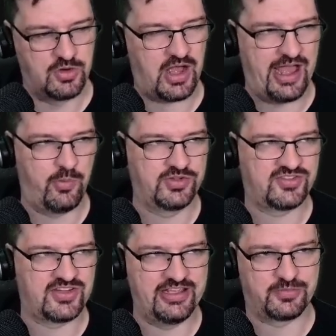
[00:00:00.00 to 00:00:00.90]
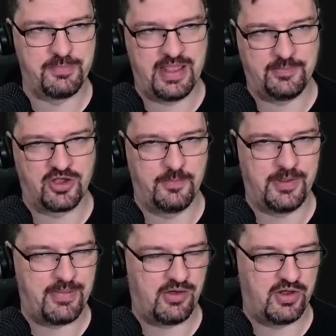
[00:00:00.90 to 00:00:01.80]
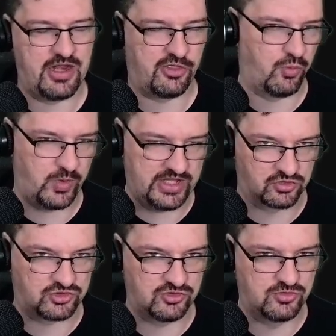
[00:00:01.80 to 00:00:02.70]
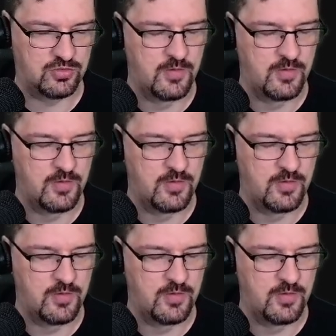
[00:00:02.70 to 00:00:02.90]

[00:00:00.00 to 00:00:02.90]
I would say it's maybe going to be about another week or 2